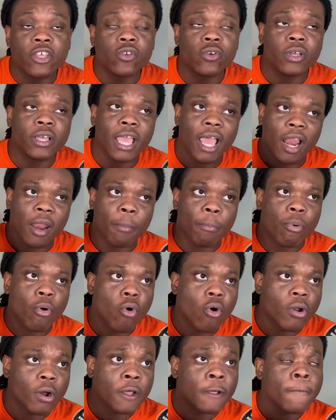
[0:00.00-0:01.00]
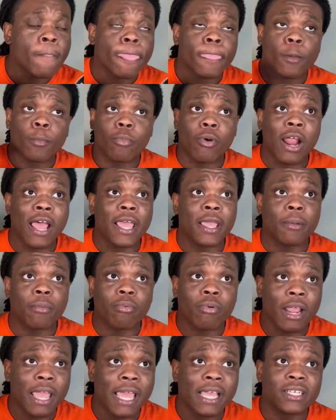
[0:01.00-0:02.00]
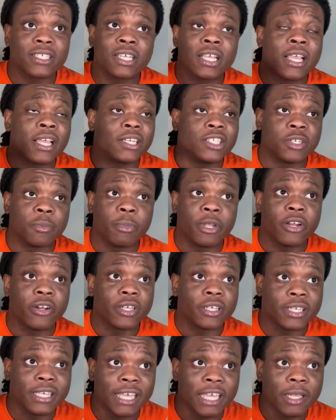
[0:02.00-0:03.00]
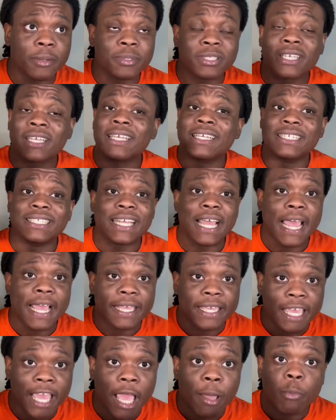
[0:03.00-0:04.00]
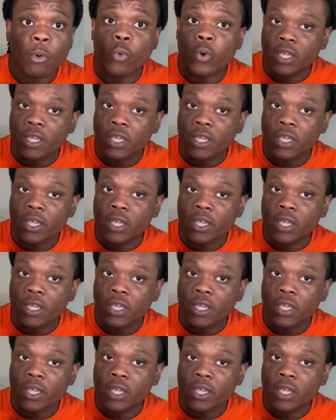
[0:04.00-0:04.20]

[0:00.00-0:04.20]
You look at LaPorta, Brian Branch, Jahmyr Gibbs, Jack Campbell.